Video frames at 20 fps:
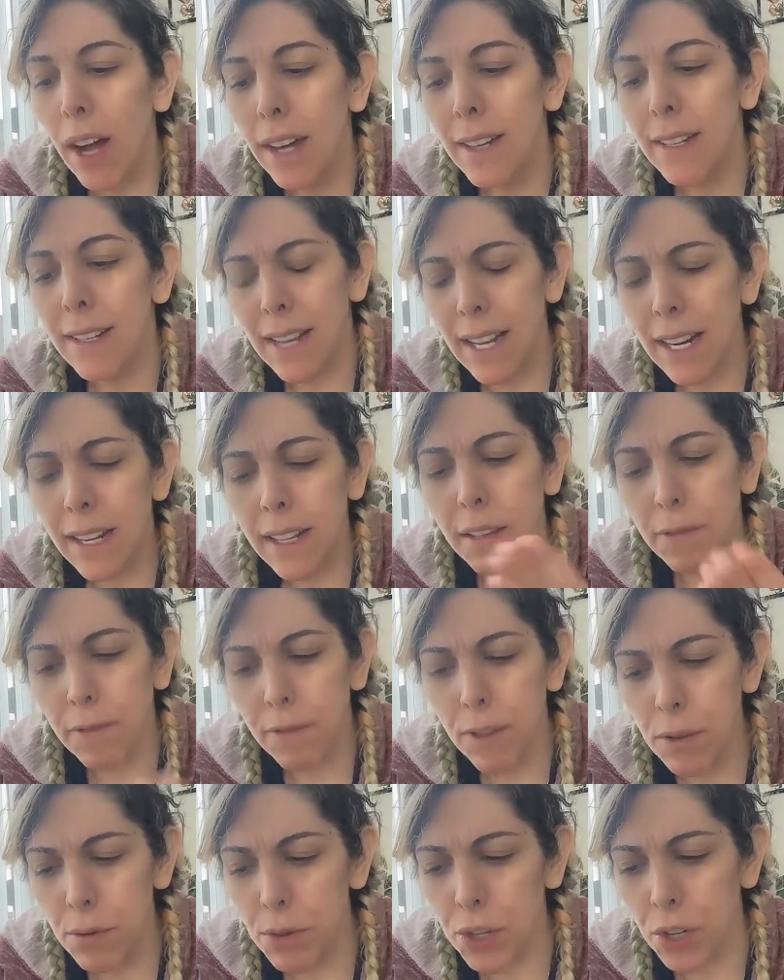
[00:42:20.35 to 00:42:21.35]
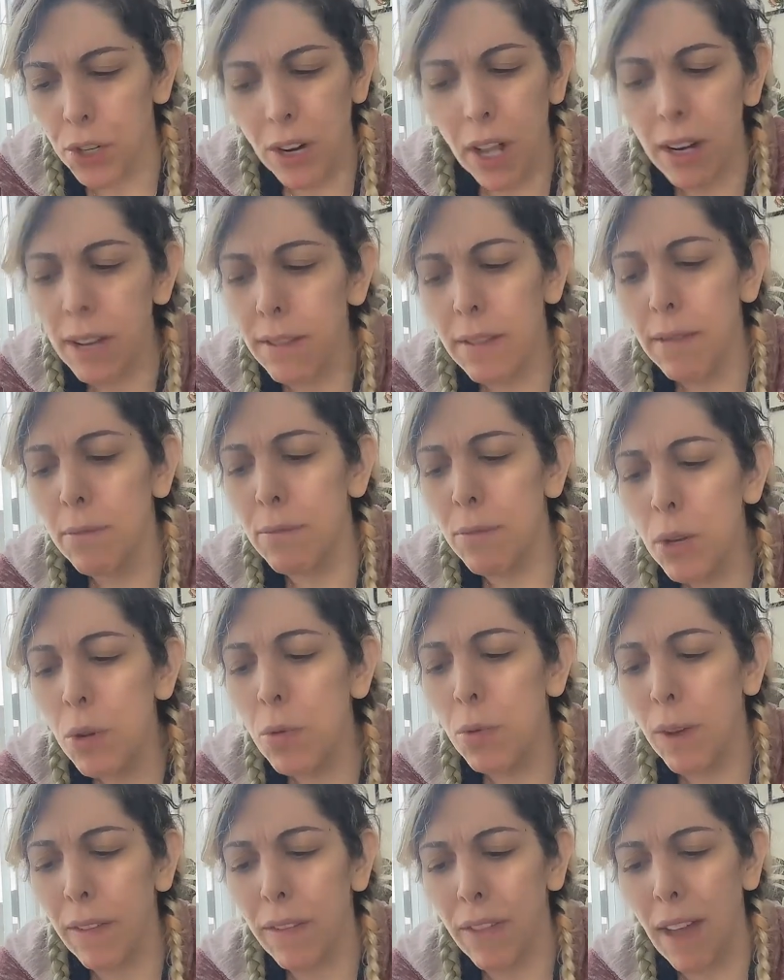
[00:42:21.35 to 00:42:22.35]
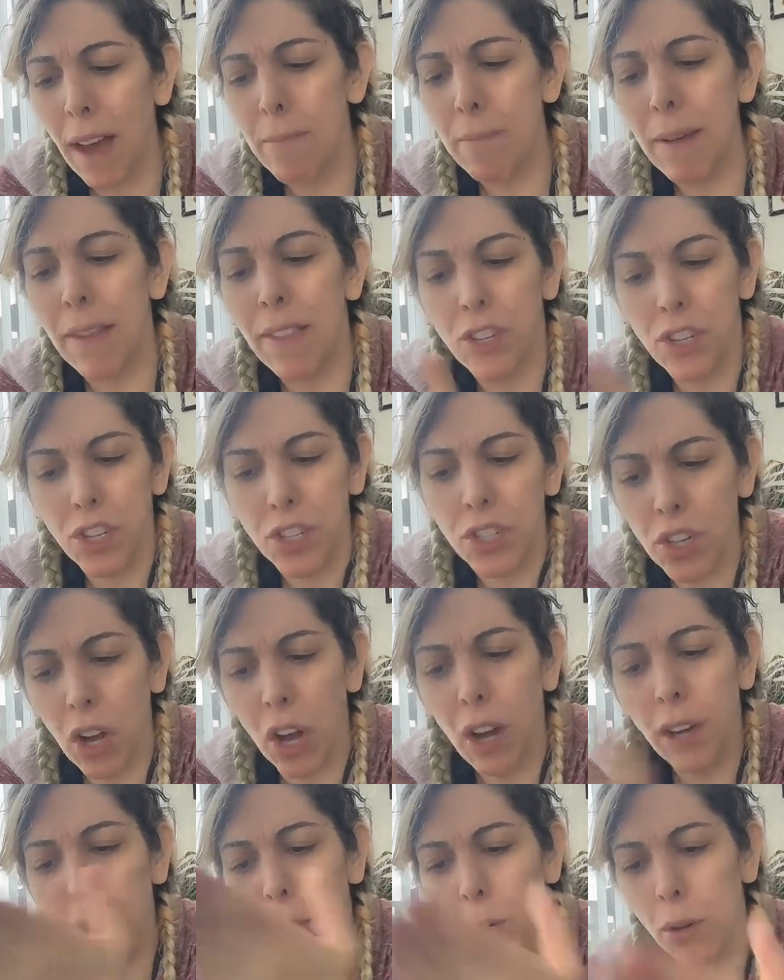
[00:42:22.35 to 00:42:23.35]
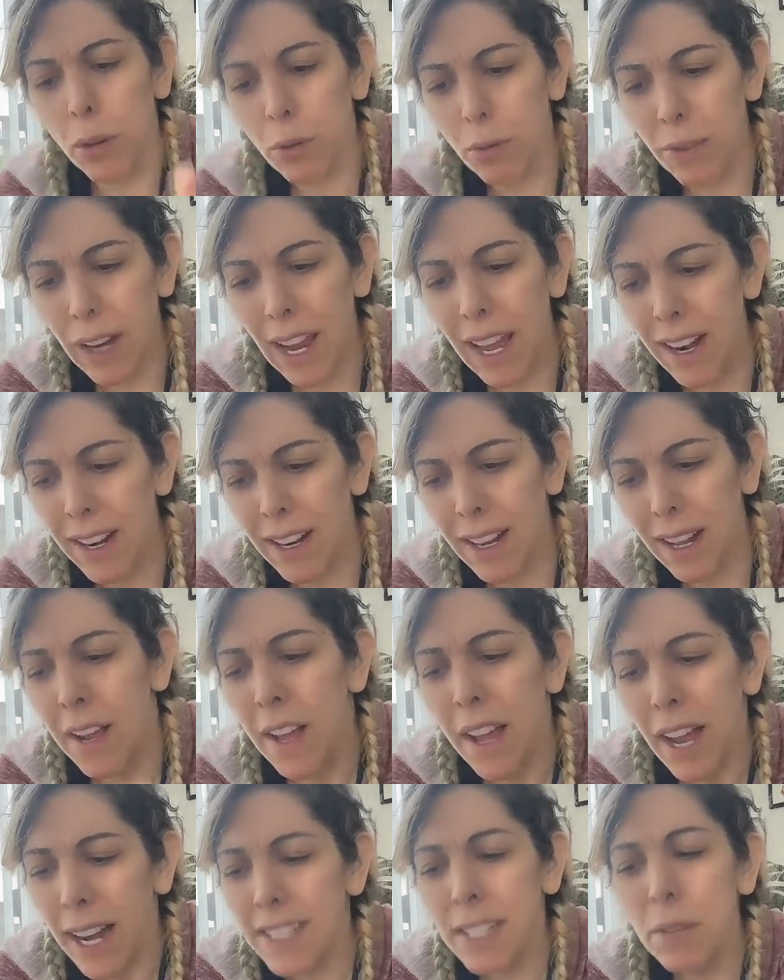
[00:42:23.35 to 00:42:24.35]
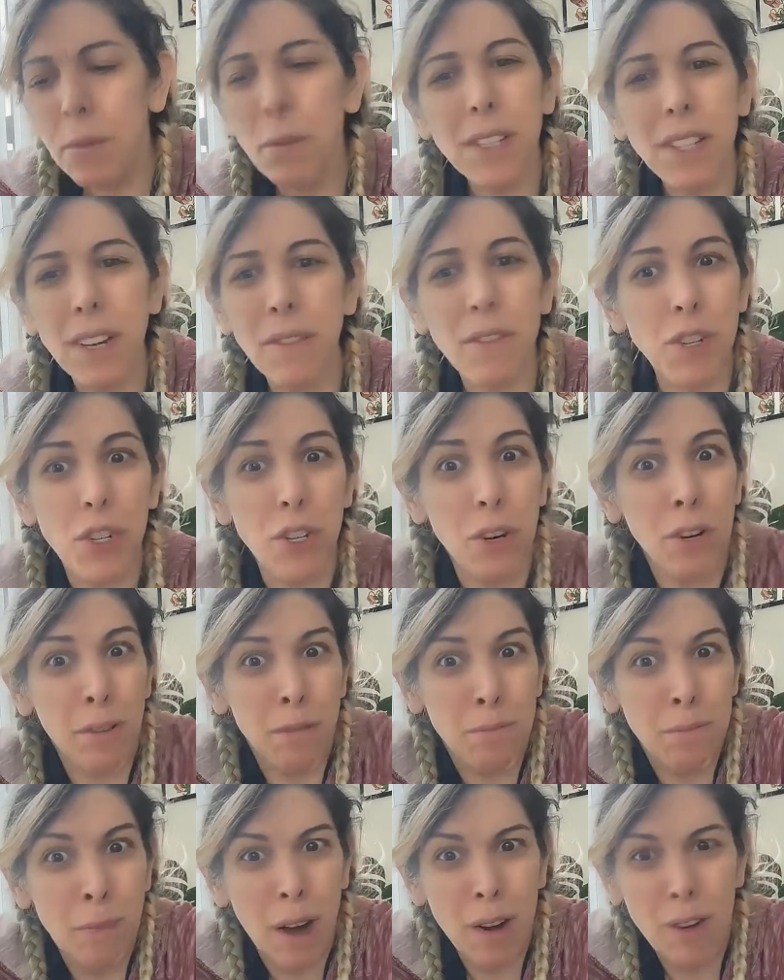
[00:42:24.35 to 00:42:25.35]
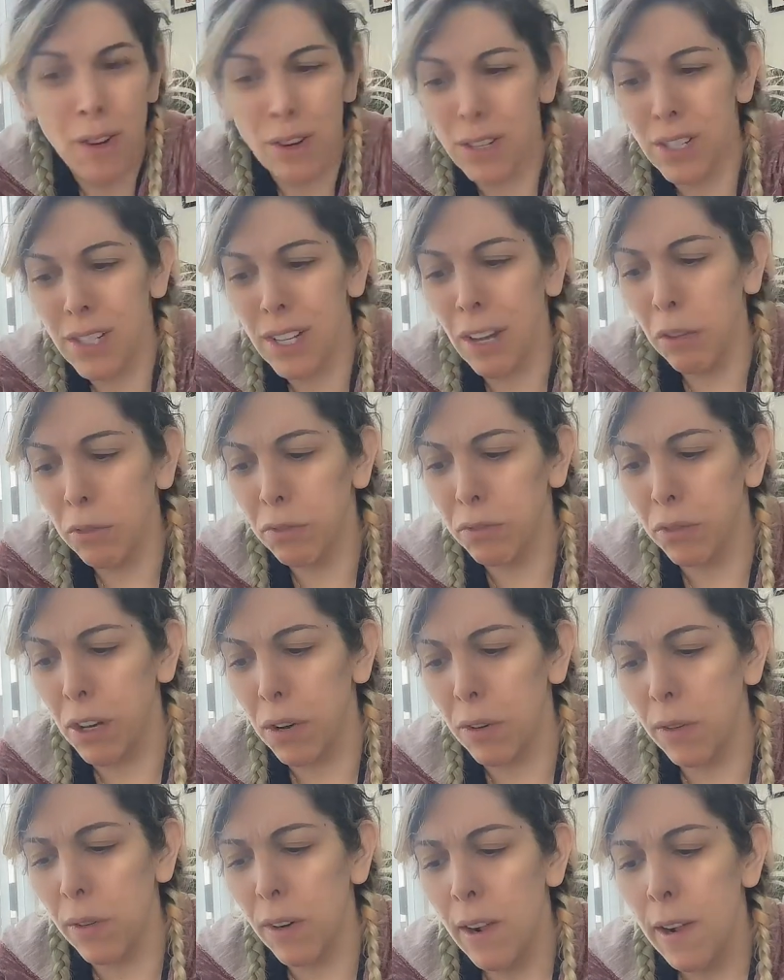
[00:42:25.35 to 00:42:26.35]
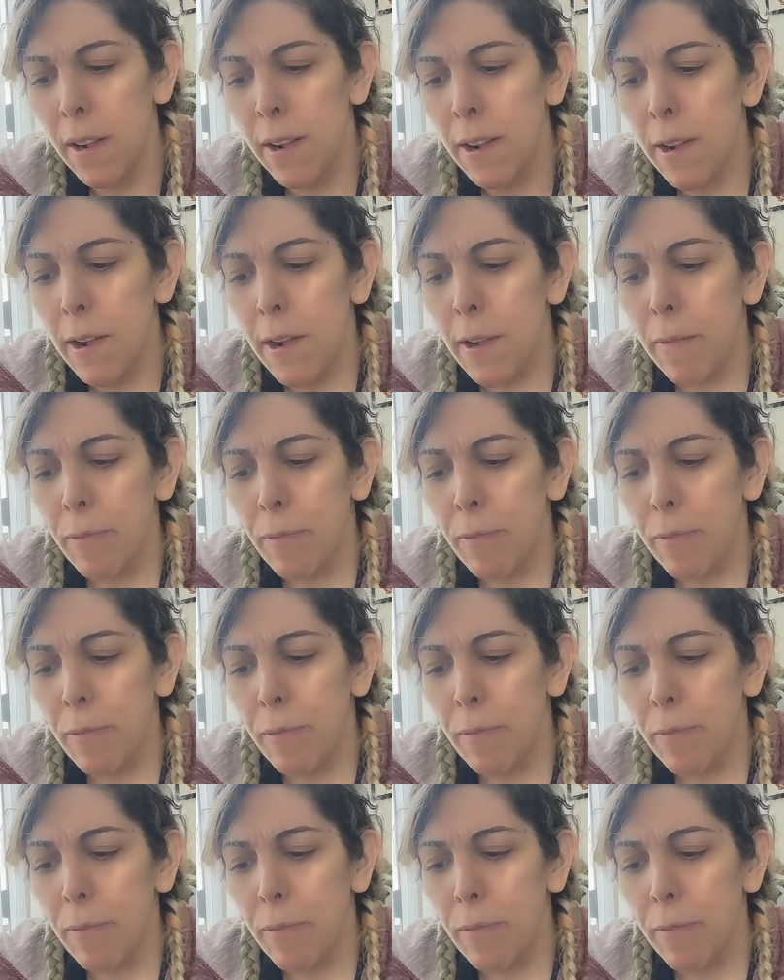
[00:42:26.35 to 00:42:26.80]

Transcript: Maud knitted the future. None of them knew if that meant that she saw it or created it. Essie wasn't even sure if Maud herself knew.